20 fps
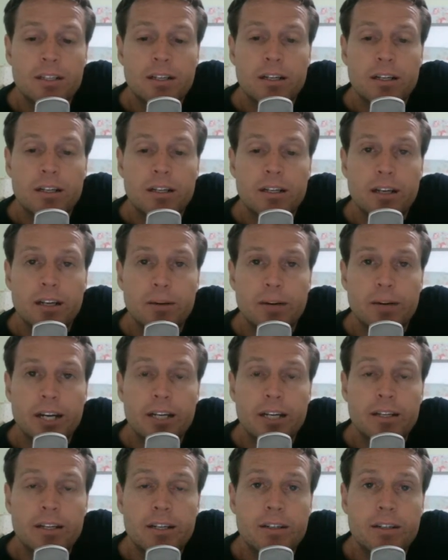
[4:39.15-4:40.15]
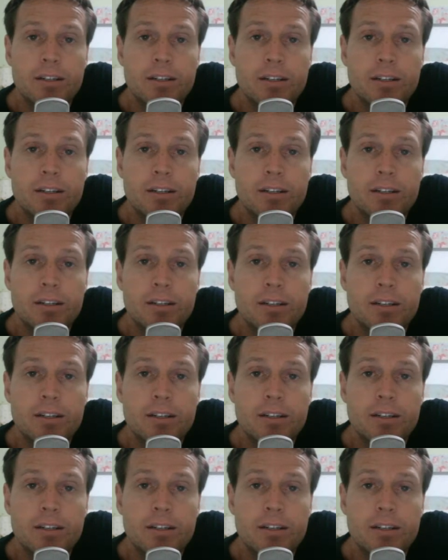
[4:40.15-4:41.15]
Anyway,
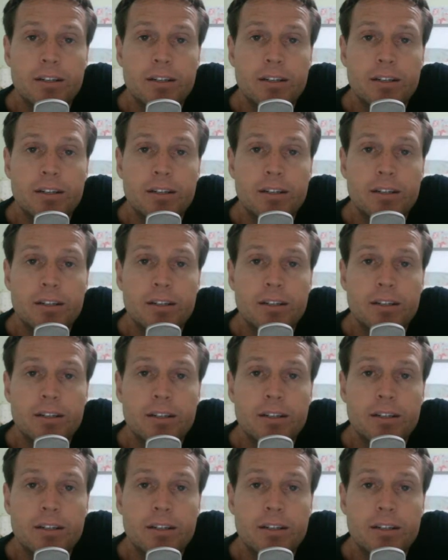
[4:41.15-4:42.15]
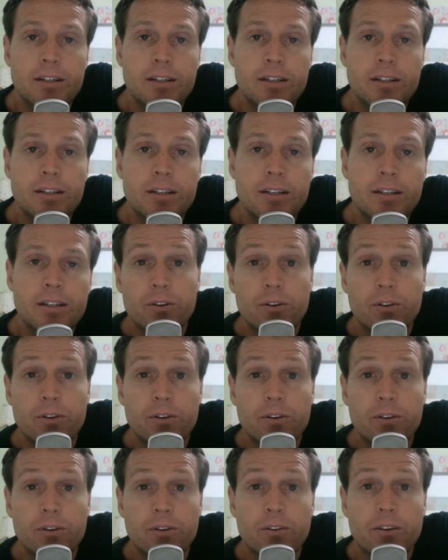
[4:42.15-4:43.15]
so I'll give you
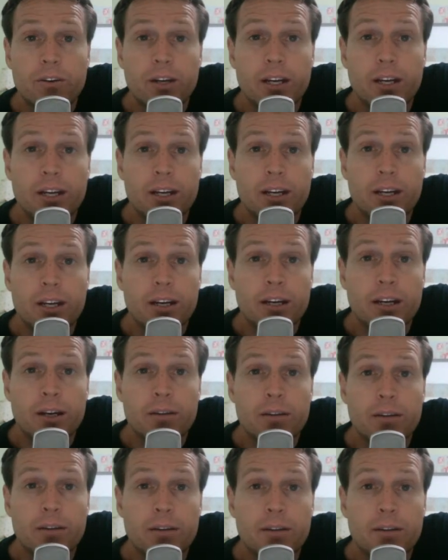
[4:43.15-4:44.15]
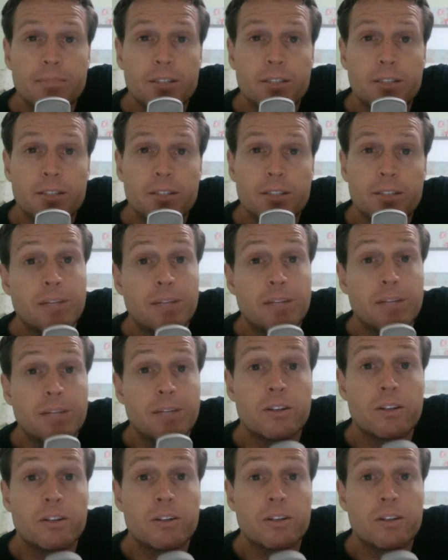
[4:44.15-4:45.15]
some updates
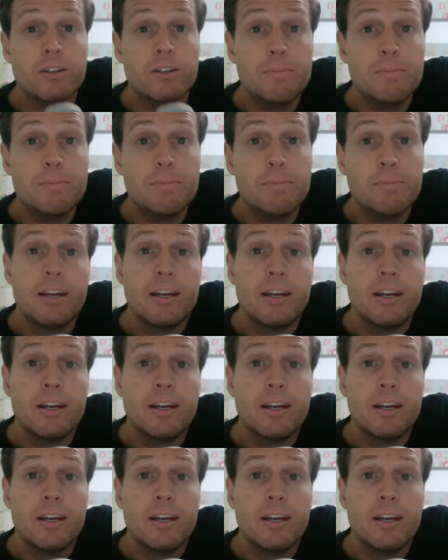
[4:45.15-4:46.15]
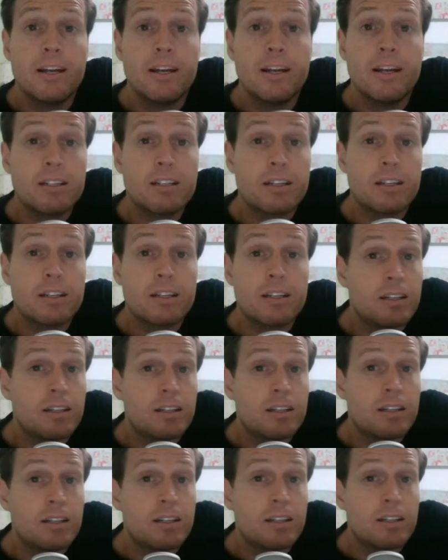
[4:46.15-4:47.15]
on these, but basically
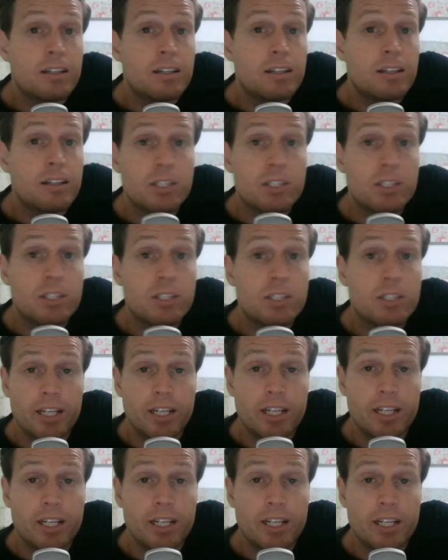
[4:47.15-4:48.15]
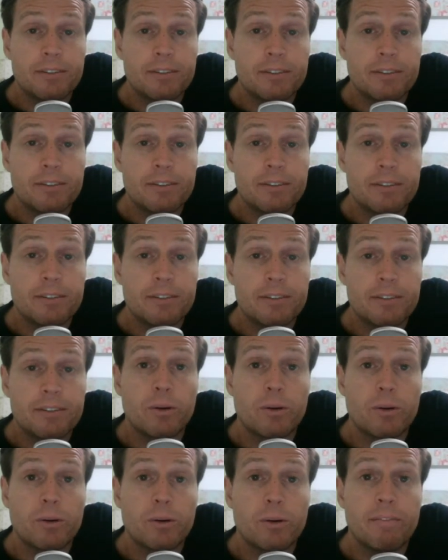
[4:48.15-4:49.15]
that's all you need.
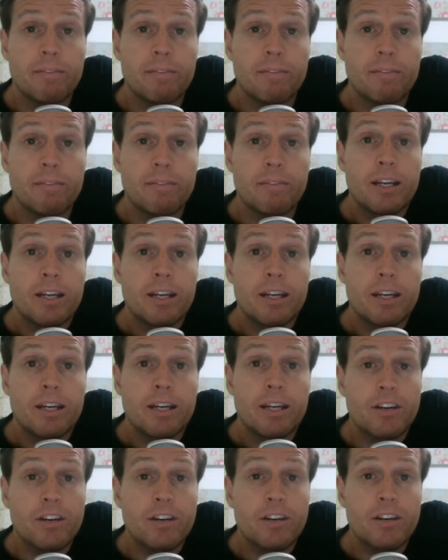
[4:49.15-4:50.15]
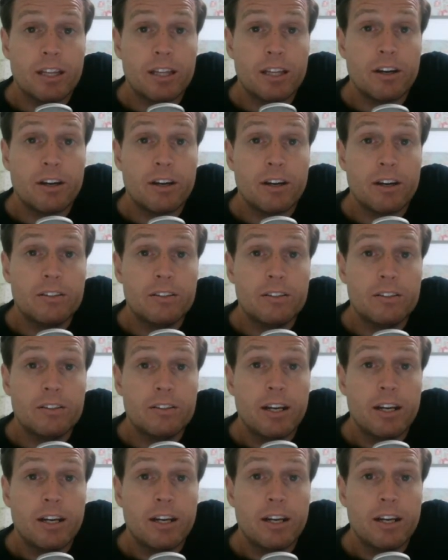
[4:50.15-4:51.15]
So if you get those
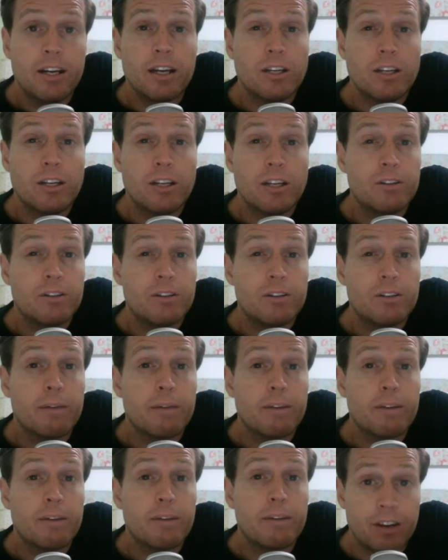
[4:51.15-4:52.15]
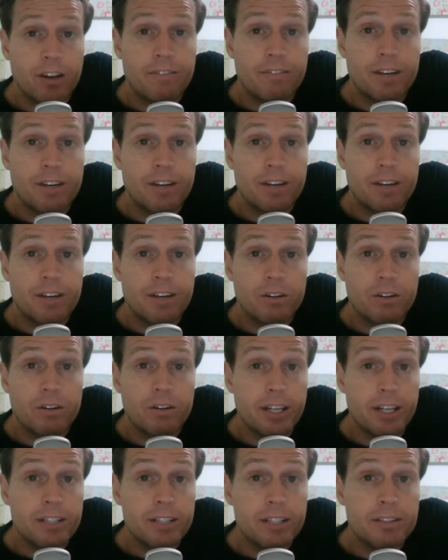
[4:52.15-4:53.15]
and you use RME Fireface
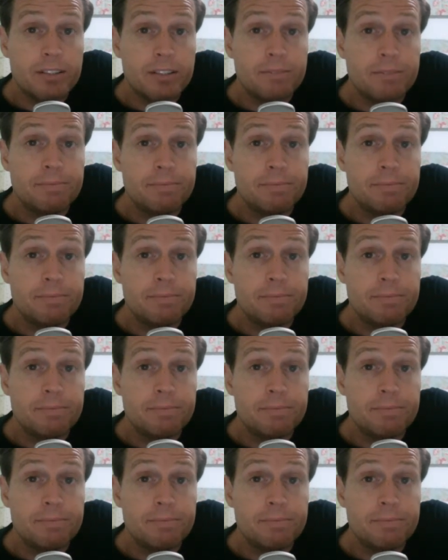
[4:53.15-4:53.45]
UFX